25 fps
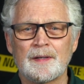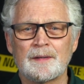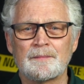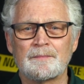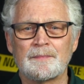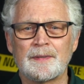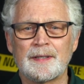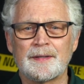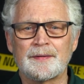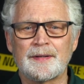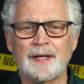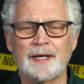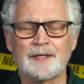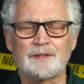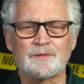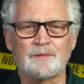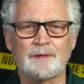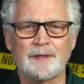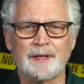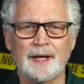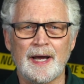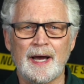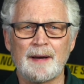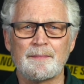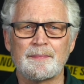But that's
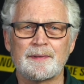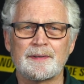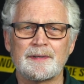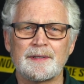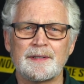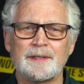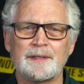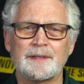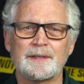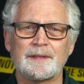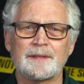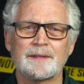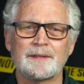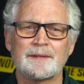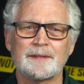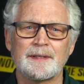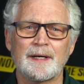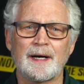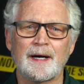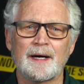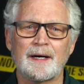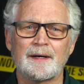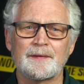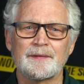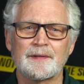what happened here.
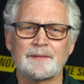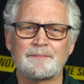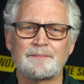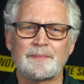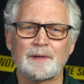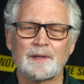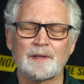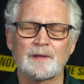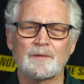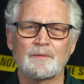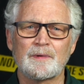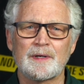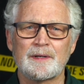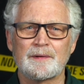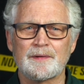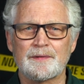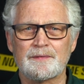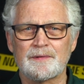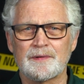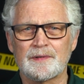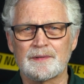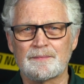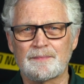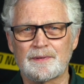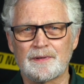Now, the bullet went
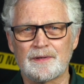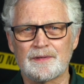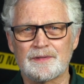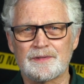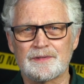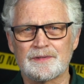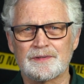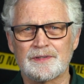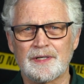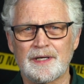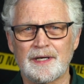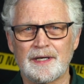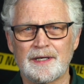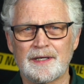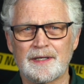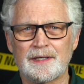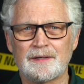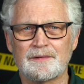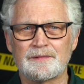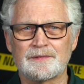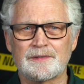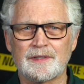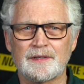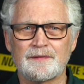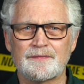through the person's head.
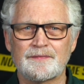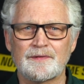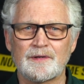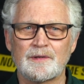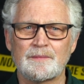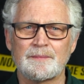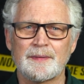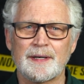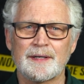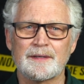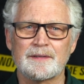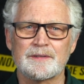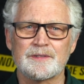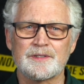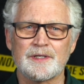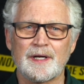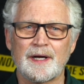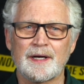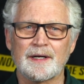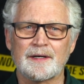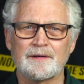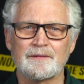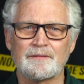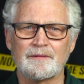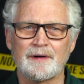It was a full metal
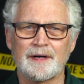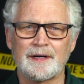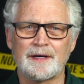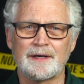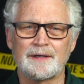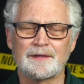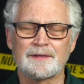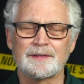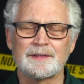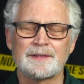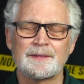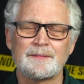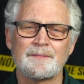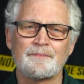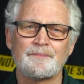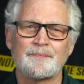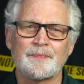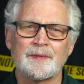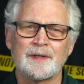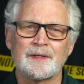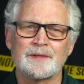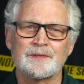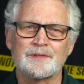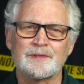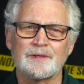jacket round,
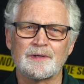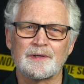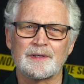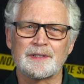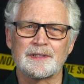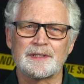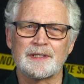so it